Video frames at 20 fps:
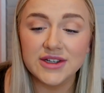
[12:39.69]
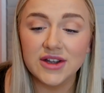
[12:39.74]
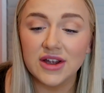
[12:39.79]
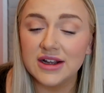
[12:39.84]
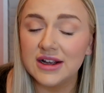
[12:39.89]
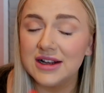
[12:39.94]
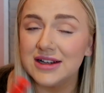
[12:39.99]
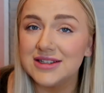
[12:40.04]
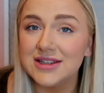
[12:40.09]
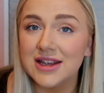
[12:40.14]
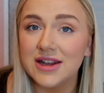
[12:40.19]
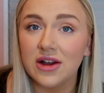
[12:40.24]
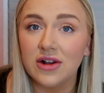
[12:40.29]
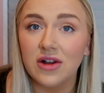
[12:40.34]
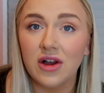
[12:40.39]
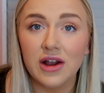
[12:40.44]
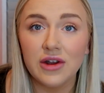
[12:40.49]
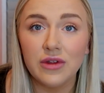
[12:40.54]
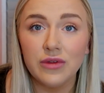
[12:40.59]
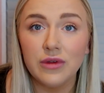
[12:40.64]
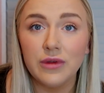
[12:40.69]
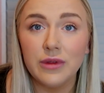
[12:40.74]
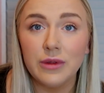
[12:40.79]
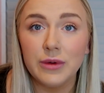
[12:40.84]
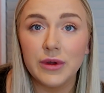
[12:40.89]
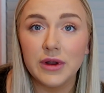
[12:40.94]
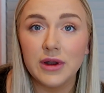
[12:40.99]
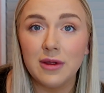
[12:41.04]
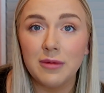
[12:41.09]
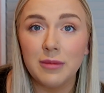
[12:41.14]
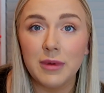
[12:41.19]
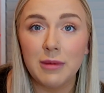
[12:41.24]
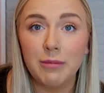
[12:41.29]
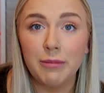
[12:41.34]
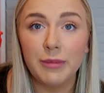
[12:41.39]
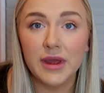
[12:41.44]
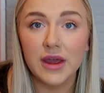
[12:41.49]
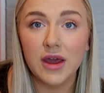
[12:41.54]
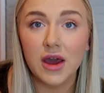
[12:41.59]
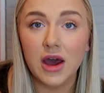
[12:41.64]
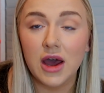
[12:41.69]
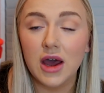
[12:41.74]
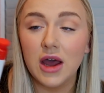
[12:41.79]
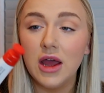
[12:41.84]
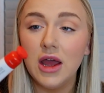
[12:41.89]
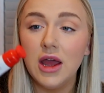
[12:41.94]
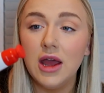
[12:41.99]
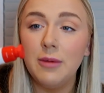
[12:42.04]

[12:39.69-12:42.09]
Like I said, I kind of thought they were going to be bigger,